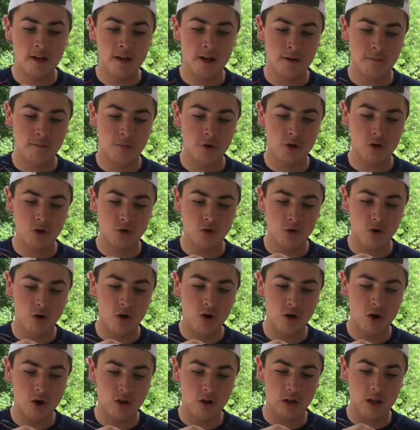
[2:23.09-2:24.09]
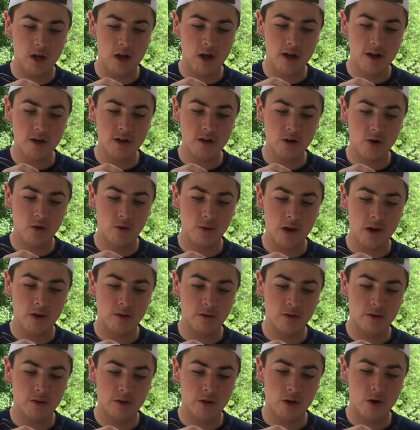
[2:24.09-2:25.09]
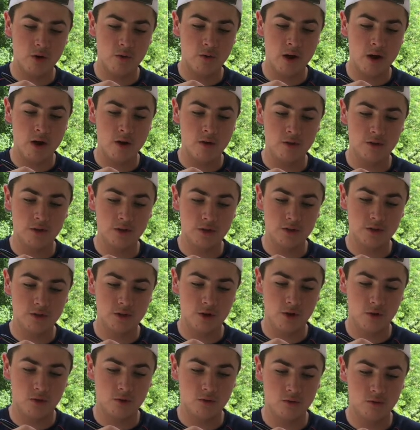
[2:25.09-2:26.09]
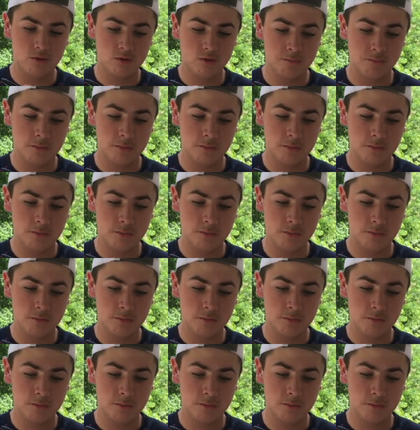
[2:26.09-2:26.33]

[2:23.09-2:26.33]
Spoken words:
and I'm going to draw a line around in a circle.